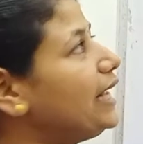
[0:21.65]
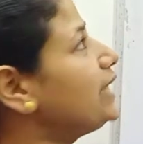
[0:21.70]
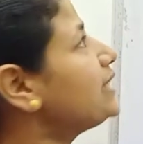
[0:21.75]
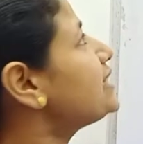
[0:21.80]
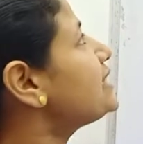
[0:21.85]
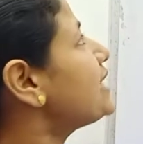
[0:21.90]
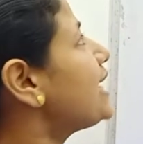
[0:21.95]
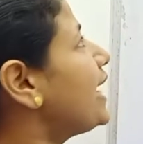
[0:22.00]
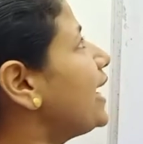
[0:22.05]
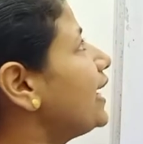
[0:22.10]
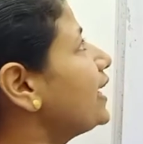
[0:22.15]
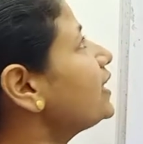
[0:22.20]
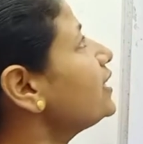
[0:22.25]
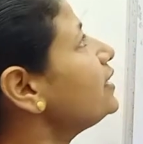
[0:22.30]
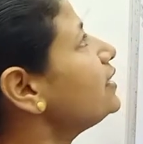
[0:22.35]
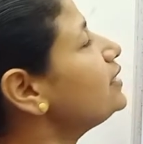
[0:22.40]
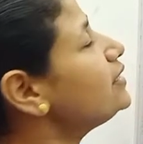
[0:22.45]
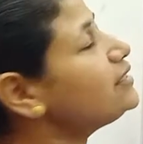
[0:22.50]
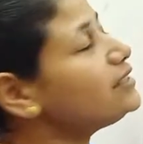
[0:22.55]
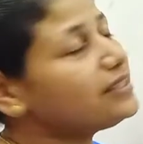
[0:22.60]
a tank
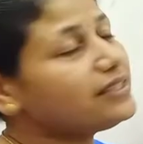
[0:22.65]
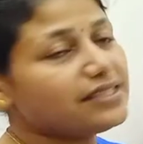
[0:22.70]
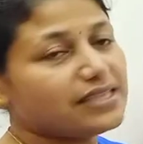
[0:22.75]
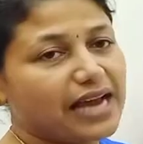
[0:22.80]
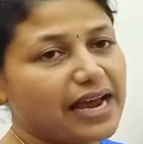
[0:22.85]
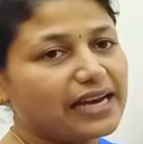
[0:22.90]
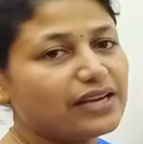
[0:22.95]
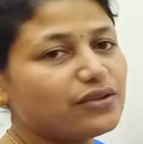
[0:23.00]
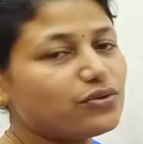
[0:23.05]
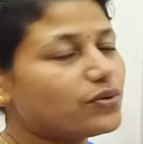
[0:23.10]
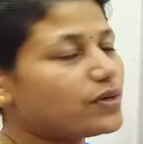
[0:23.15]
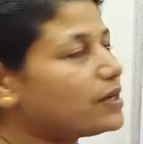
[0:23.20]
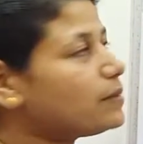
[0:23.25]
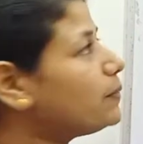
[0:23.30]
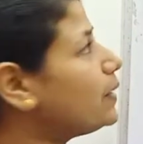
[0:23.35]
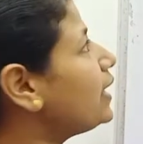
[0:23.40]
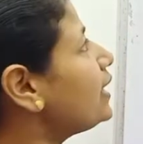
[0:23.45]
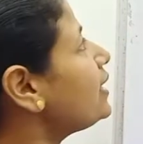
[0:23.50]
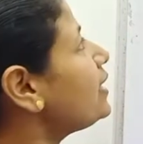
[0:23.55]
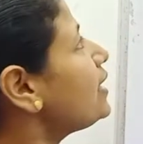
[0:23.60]
in 9
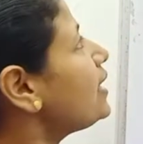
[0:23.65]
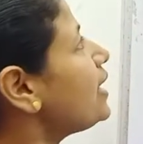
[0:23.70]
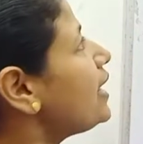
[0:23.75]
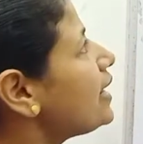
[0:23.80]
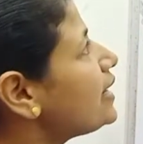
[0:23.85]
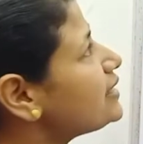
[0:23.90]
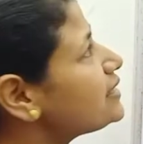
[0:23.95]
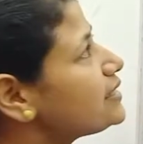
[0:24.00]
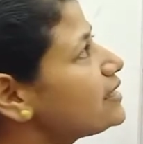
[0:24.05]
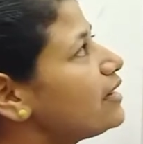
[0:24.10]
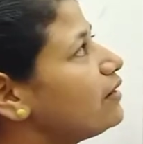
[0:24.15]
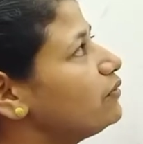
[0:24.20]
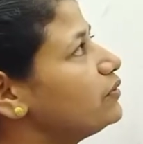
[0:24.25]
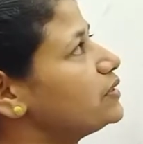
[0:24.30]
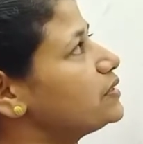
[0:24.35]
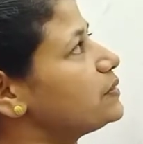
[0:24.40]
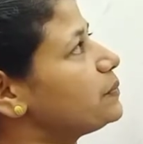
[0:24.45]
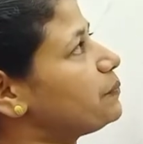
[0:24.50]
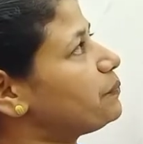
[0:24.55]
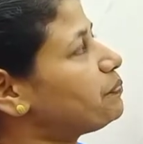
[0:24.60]
3/8
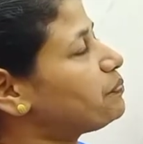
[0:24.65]
hours.